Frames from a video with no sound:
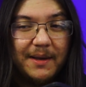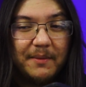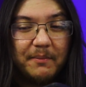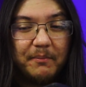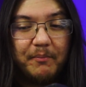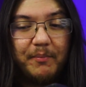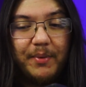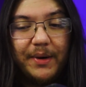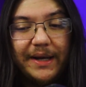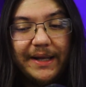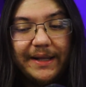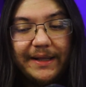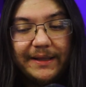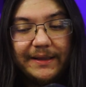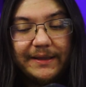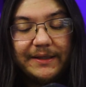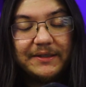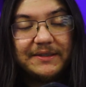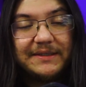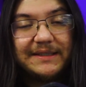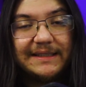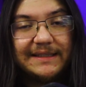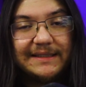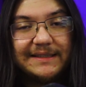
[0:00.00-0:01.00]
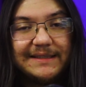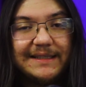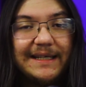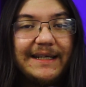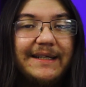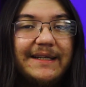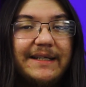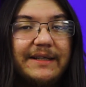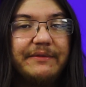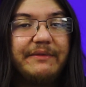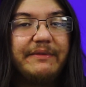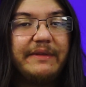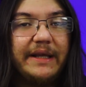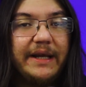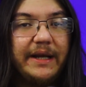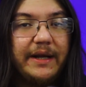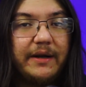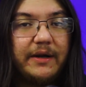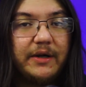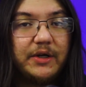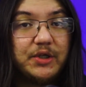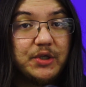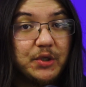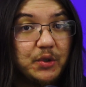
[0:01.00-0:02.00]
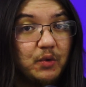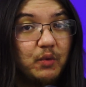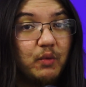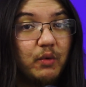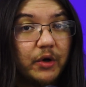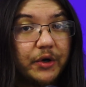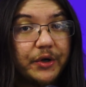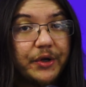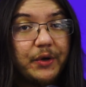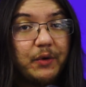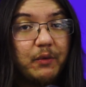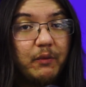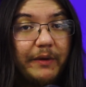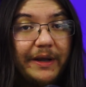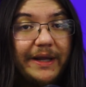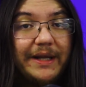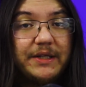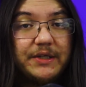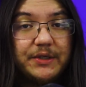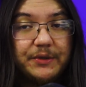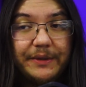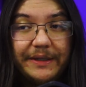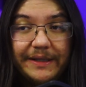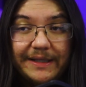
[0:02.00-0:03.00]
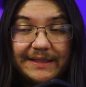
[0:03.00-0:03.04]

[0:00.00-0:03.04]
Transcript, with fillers: but there's incentive there to work your way to it.